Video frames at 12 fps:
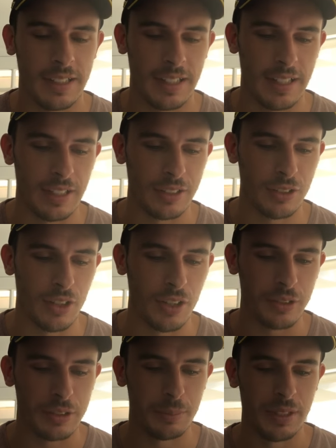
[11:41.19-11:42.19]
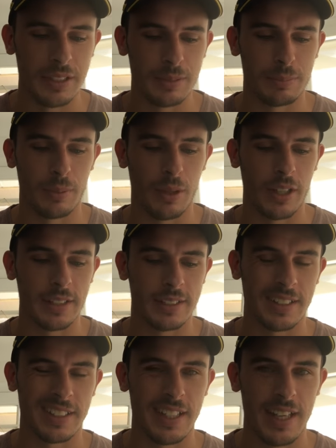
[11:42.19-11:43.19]
Uh, try not to be as biased
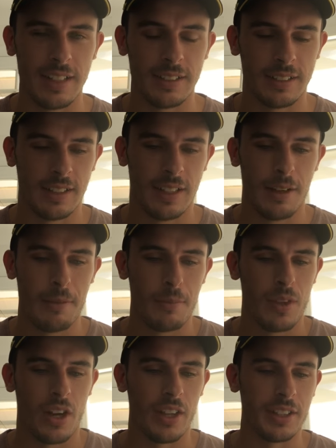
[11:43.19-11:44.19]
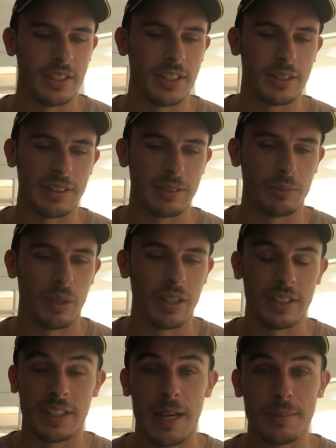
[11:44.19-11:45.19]
as I can. I think this is one
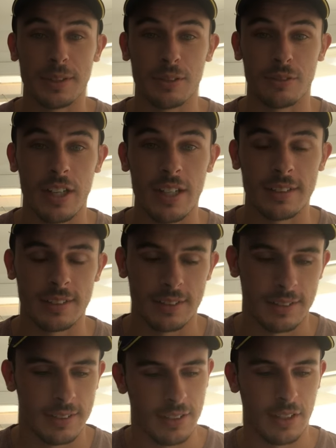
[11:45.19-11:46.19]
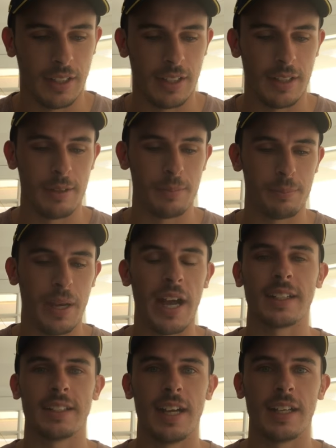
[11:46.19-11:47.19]
of the games of the round. Uh,
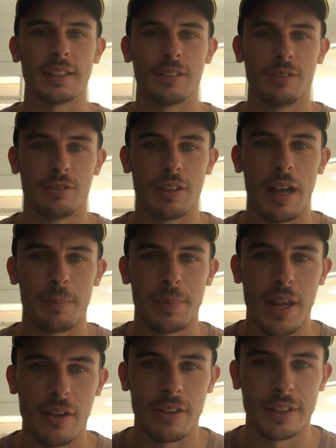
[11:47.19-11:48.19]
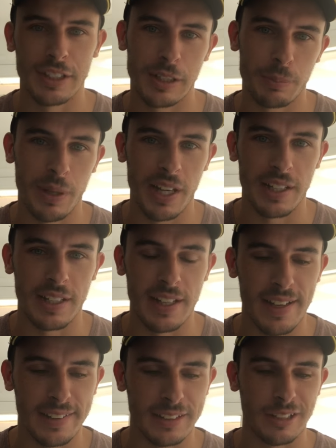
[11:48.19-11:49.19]
Pat's House of at Penrith has just been
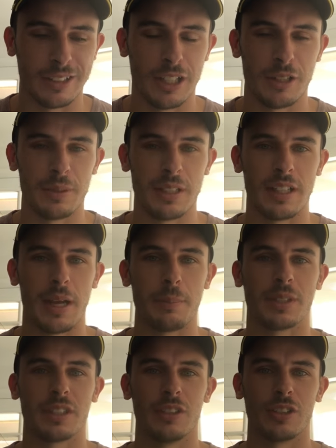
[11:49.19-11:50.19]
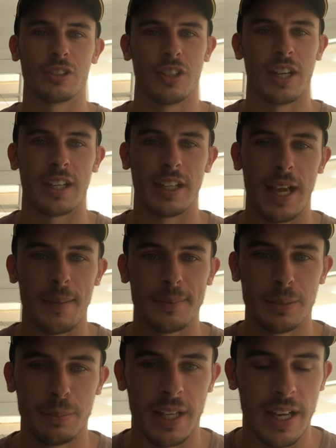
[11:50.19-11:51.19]
announced, so it's going to be an absolute cracker game
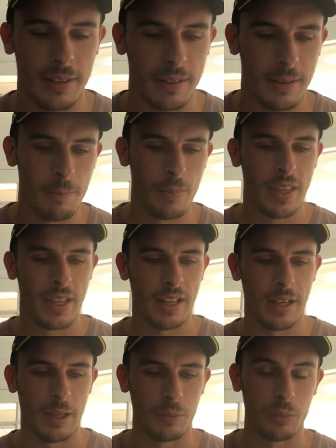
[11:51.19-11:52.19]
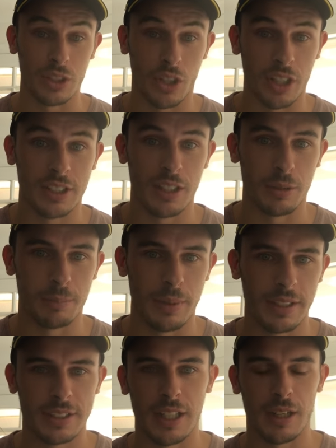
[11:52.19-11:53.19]
to be at, um, which I shall
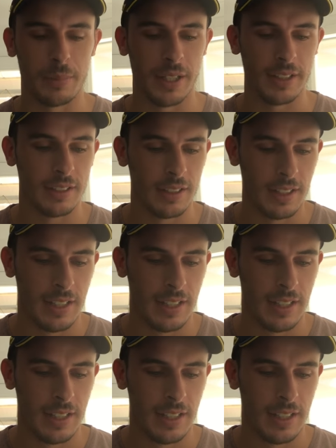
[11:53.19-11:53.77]
shall be.